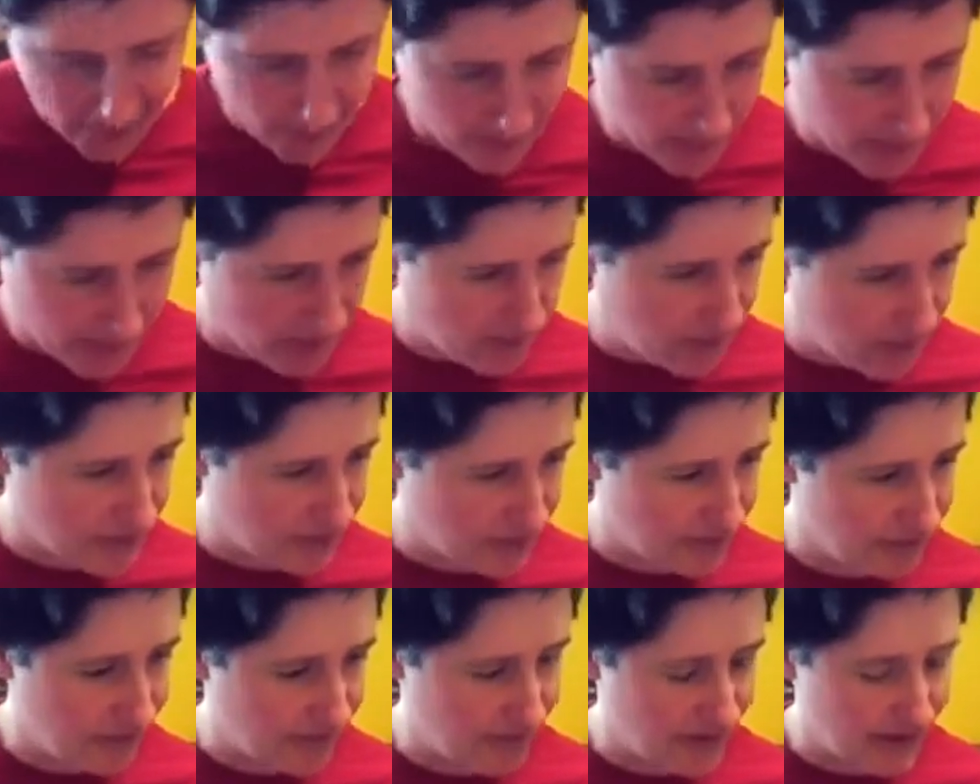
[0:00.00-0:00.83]
where you're gonna put
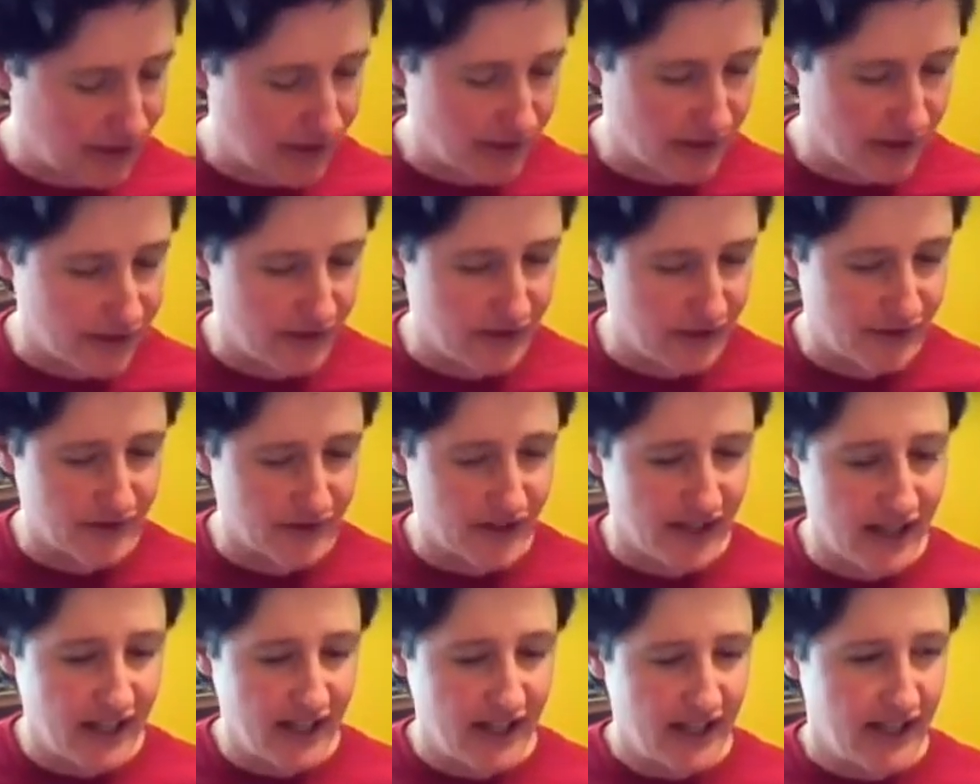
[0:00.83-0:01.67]
your
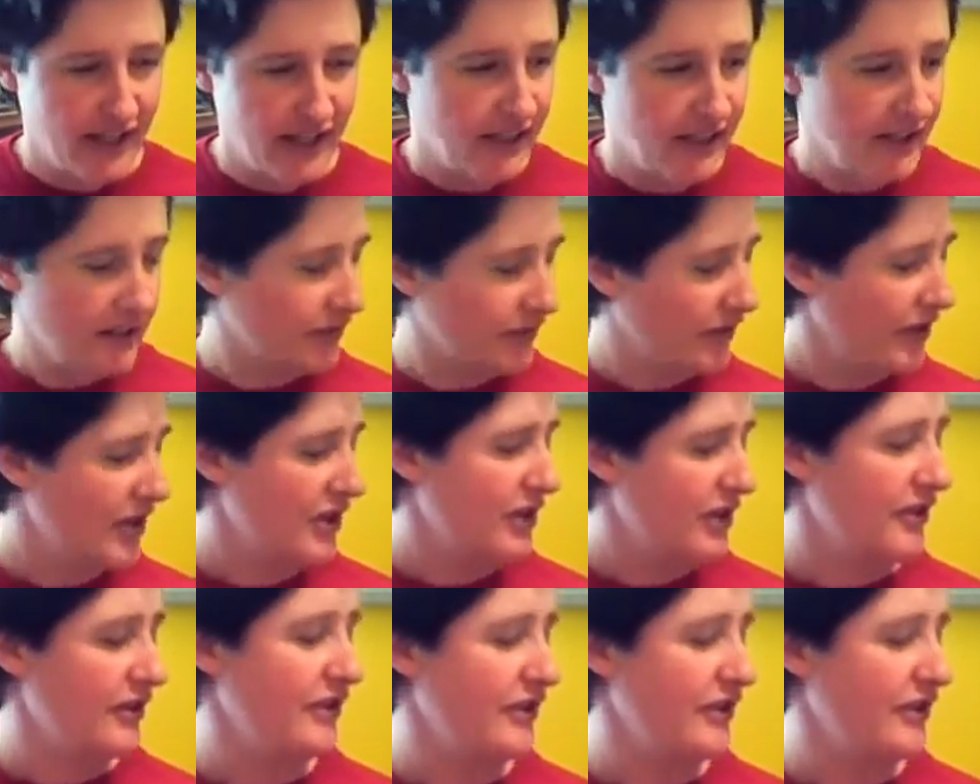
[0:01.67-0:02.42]
fingers. So